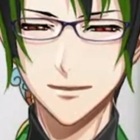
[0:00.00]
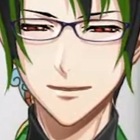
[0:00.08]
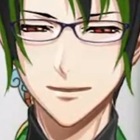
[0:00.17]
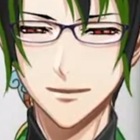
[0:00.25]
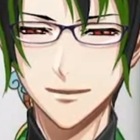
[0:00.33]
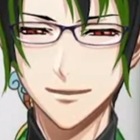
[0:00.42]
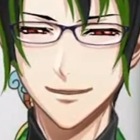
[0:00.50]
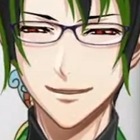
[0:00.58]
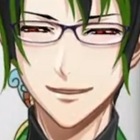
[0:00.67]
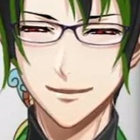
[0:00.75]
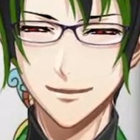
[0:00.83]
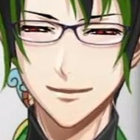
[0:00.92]
Well, that's
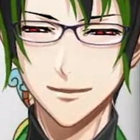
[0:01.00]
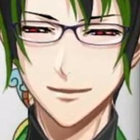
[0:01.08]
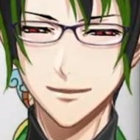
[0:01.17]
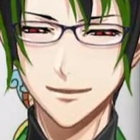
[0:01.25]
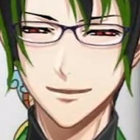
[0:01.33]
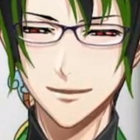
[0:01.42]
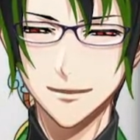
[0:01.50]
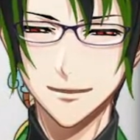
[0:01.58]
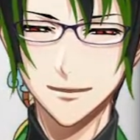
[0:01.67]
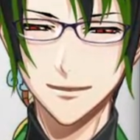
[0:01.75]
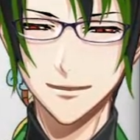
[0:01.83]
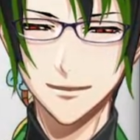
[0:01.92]
April.
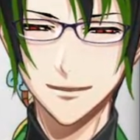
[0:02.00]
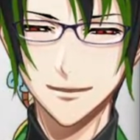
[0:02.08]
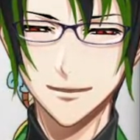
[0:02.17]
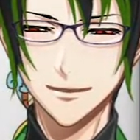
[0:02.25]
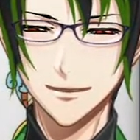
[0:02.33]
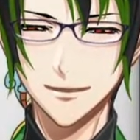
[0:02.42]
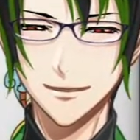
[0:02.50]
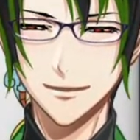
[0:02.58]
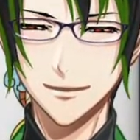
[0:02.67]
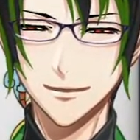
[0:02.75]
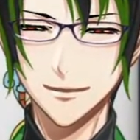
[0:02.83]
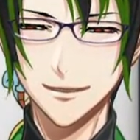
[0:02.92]
It shows how
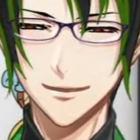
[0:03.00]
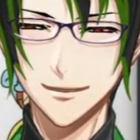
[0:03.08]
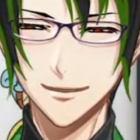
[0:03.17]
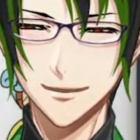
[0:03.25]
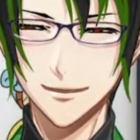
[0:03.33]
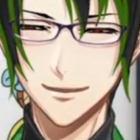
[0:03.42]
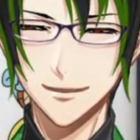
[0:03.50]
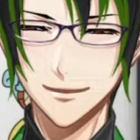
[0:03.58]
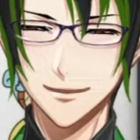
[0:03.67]
much I've really been...